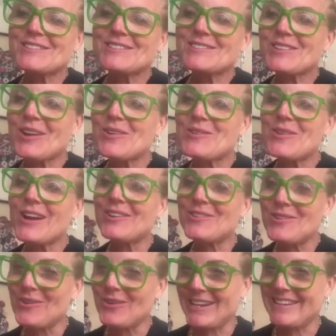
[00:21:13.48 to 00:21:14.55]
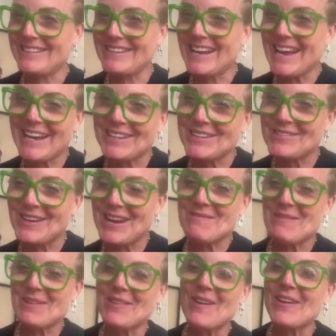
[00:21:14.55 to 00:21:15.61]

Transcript: so annoyed and angry at me that